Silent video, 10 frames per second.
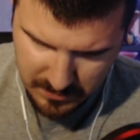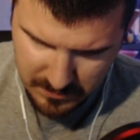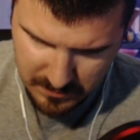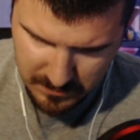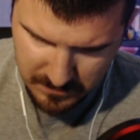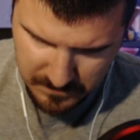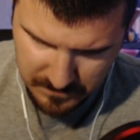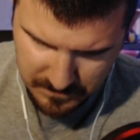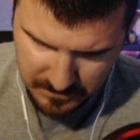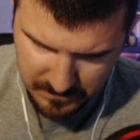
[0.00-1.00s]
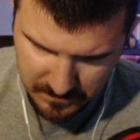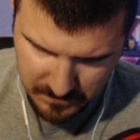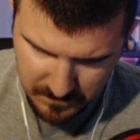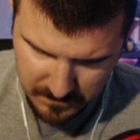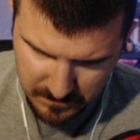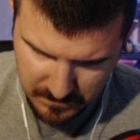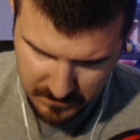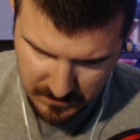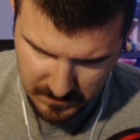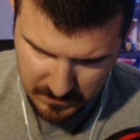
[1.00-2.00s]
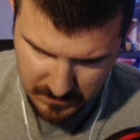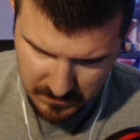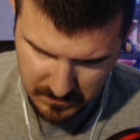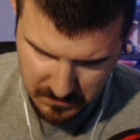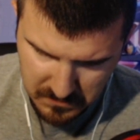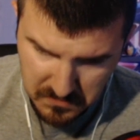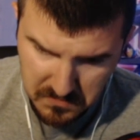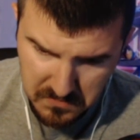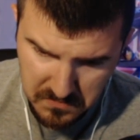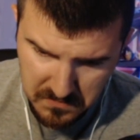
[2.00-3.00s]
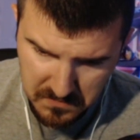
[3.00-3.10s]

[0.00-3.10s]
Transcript: [no speech]